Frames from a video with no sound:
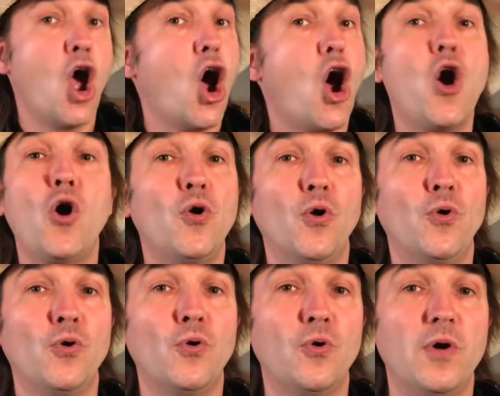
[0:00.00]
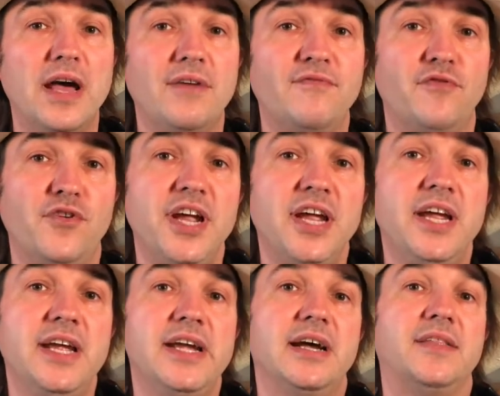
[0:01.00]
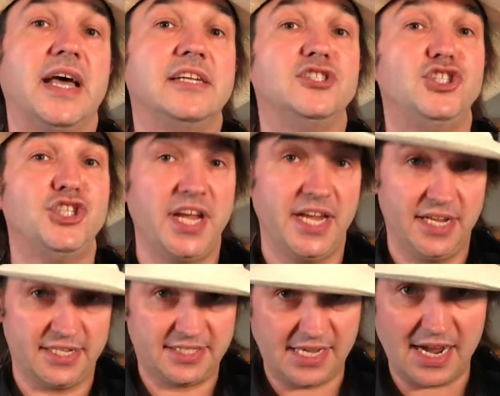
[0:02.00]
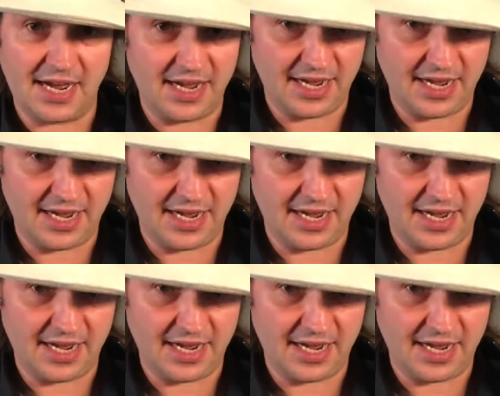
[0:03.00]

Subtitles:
Oh, every, and then G, time.